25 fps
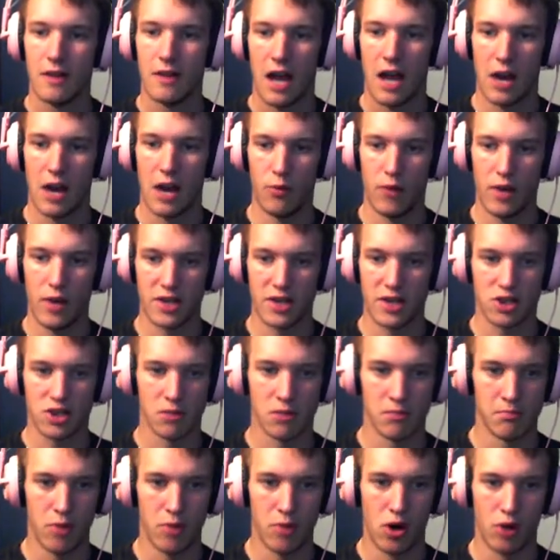I retch
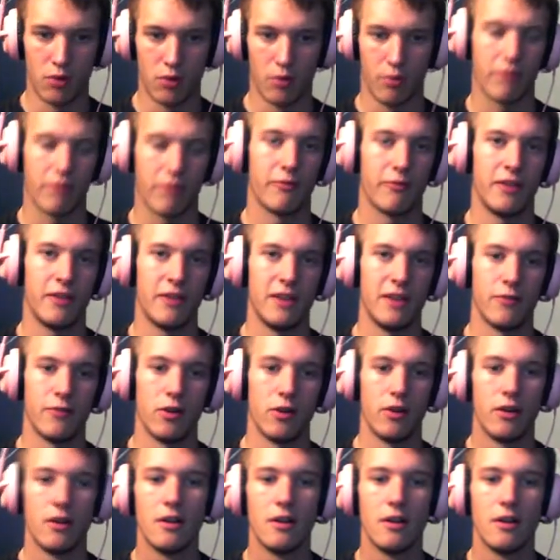and burn with fever.